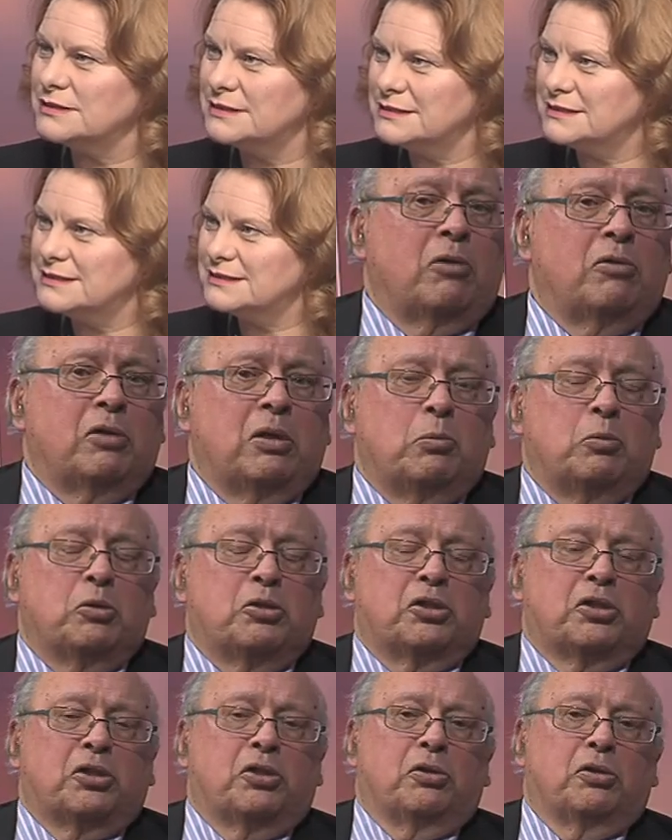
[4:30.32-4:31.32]
Oh, you'd have to keep it
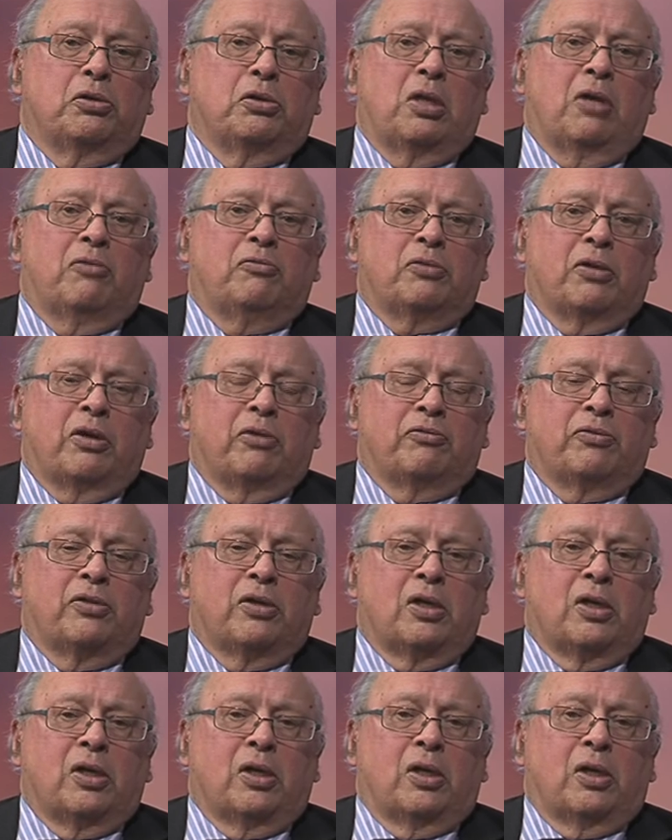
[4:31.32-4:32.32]
secure. You'd have to
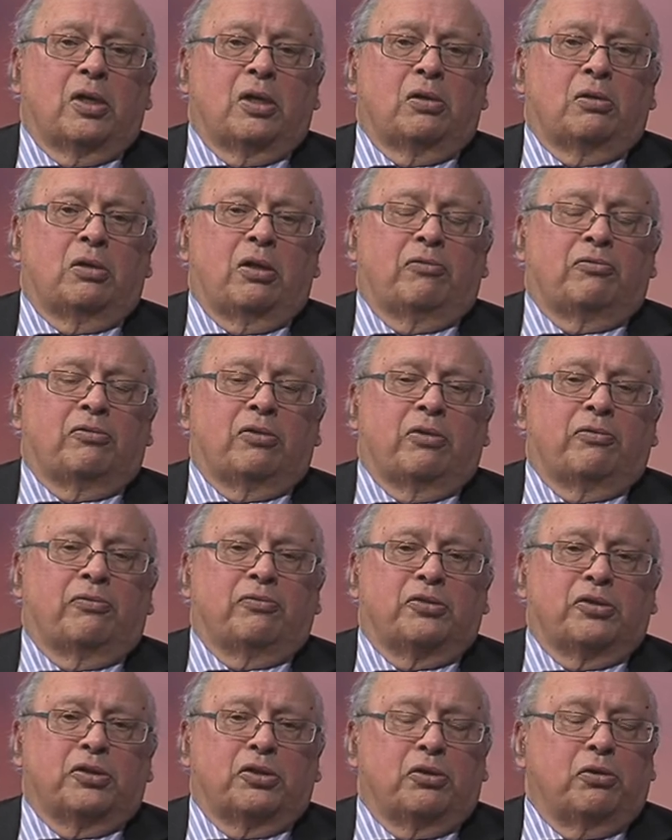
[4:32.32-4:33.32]
have
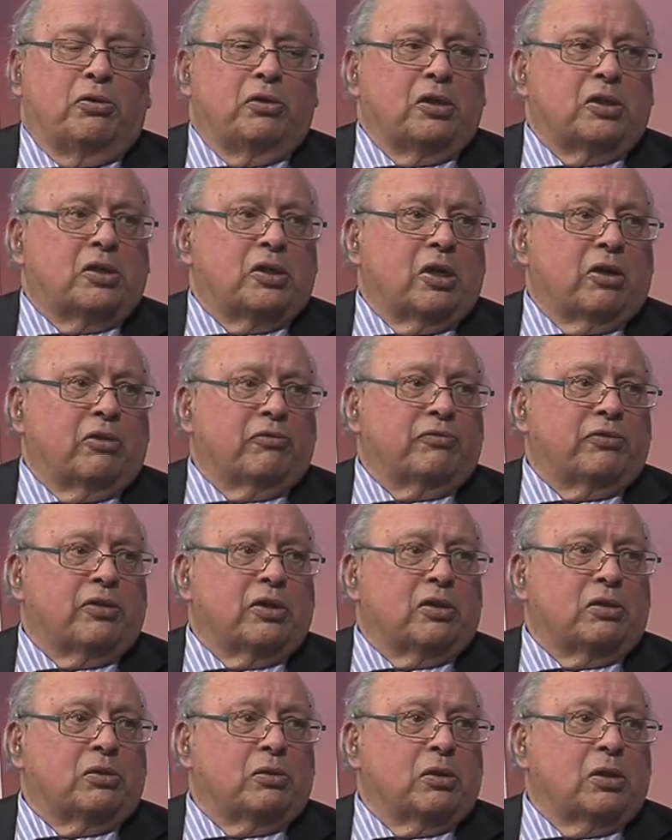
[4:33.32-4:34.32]
security staff there
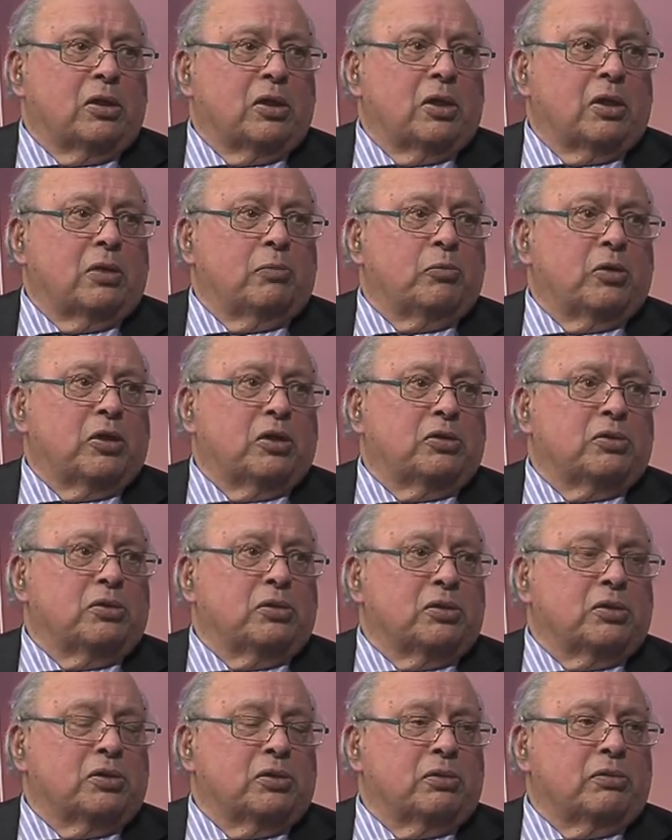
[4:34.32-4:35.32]
to make sure
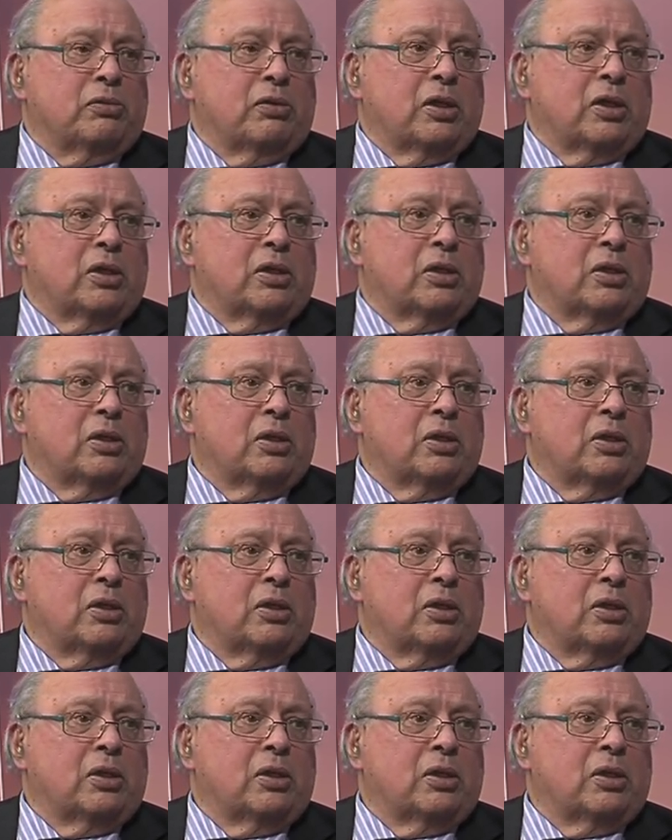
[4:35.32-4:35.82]
it's all right.